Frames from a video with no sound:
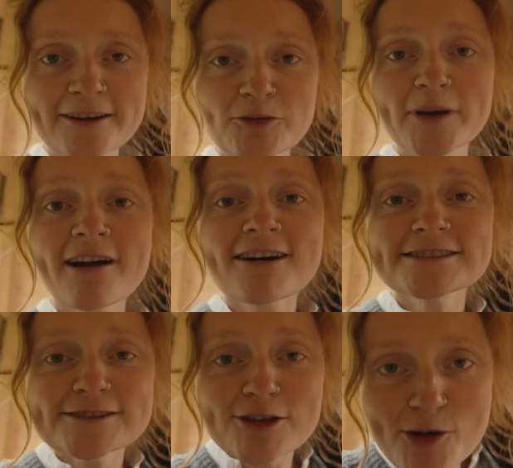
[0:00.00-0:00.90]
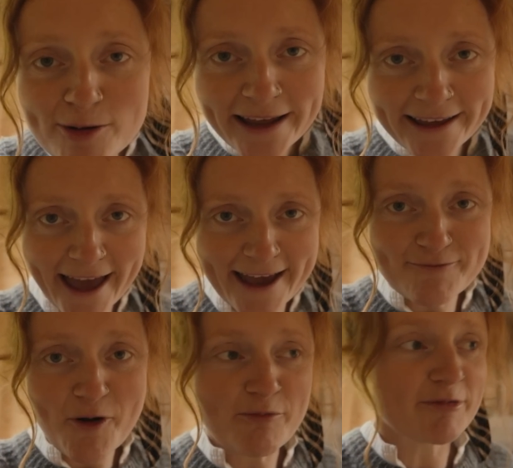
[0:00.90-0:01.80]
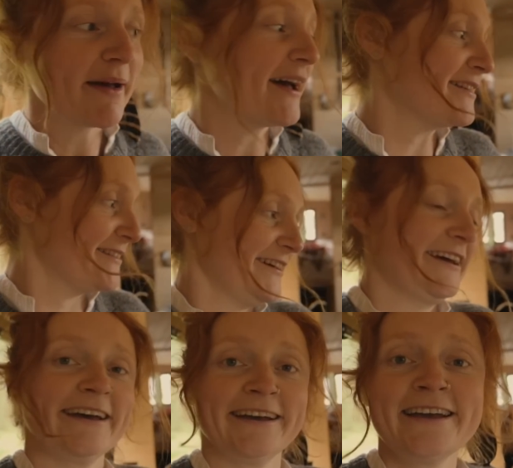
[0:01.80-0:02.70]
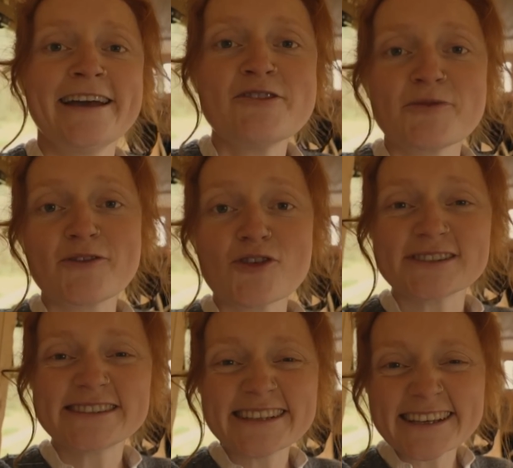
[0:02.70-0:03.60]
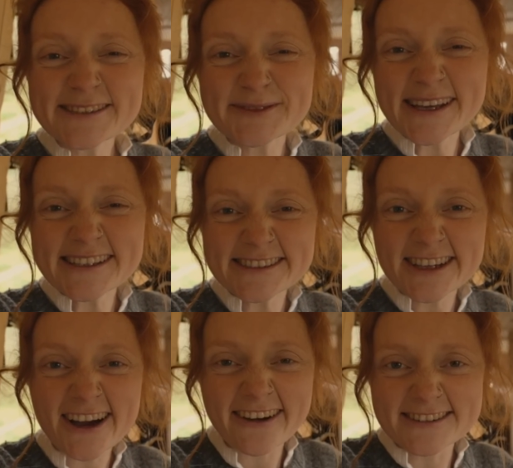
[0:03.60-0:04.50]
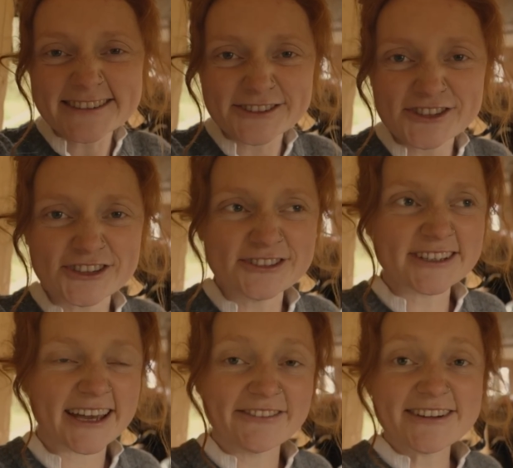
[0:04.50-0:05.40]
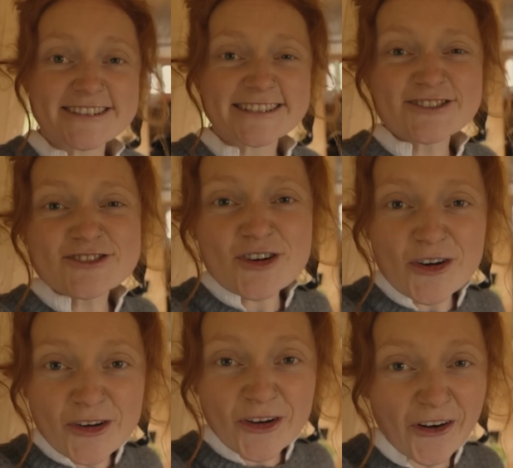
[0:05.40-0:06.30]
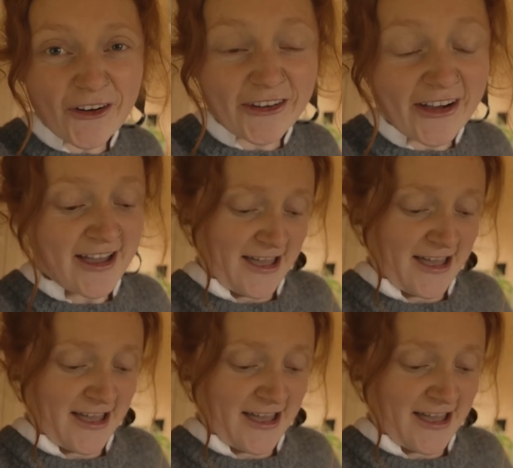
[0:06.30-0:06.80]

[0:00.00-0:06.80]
We are slowly getting more prepared in here. We've got 6 weeks to go until the due date, which is not long.